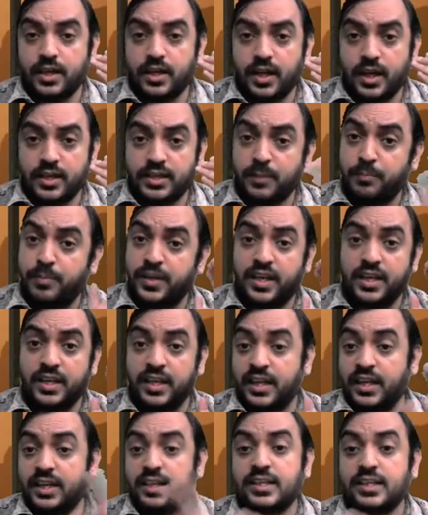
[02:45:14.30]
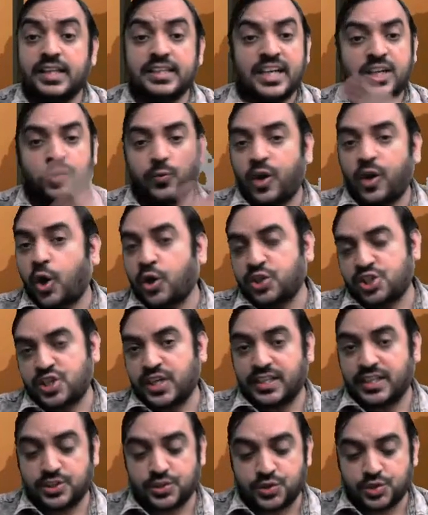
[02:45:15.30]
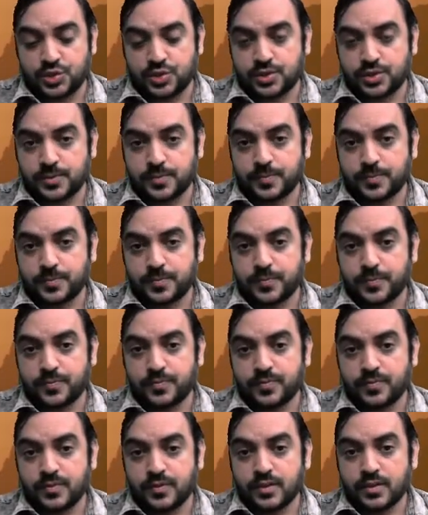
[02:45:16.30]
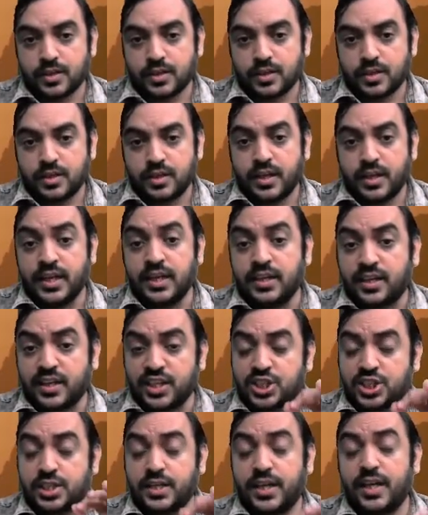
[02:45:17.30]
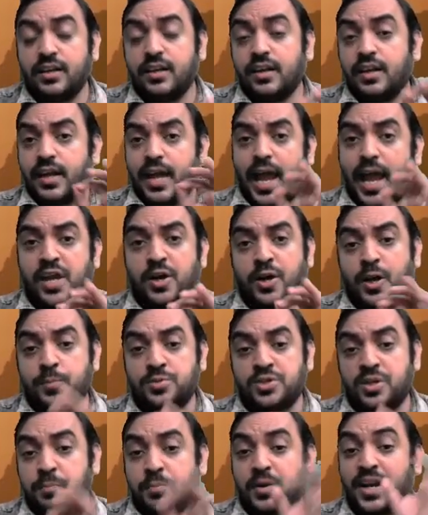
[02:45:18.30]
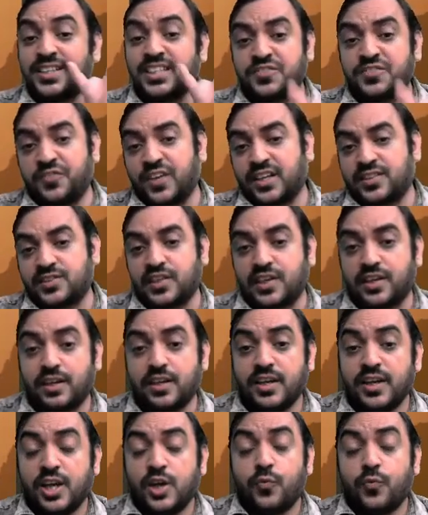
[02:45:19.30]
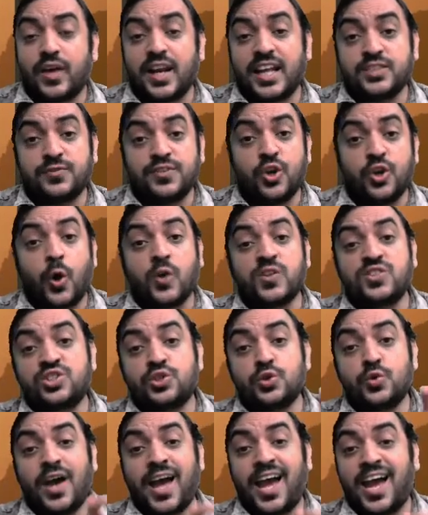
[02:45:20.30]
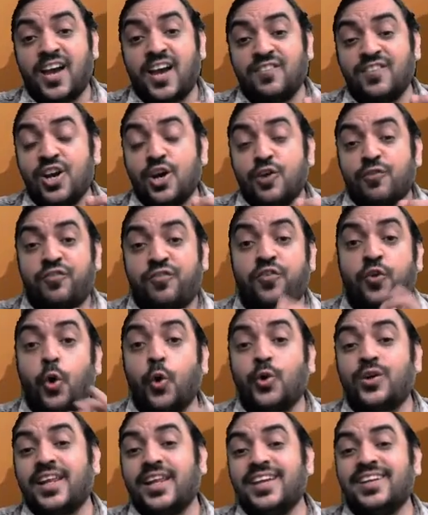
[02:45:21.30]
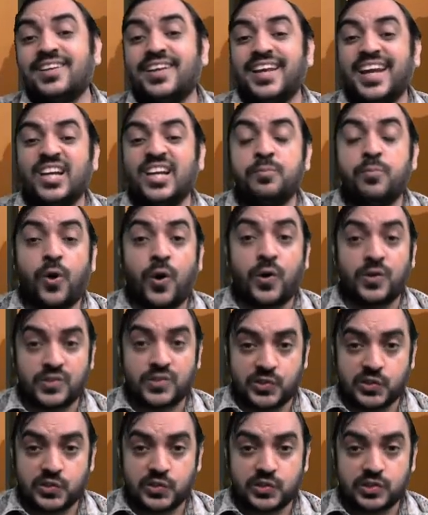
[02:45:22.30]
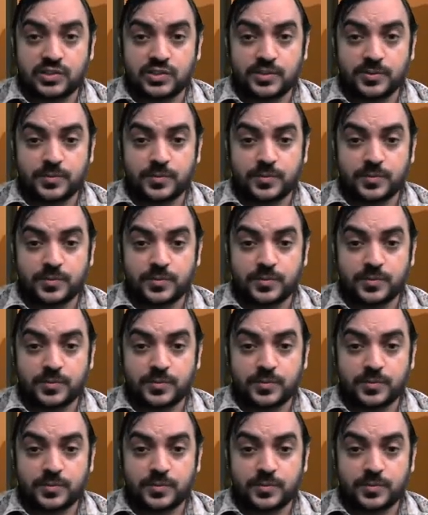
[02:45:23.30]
at the beginning and that will not change. Interest rate and redemption price is fixed. Whereas we also have floating rate bonds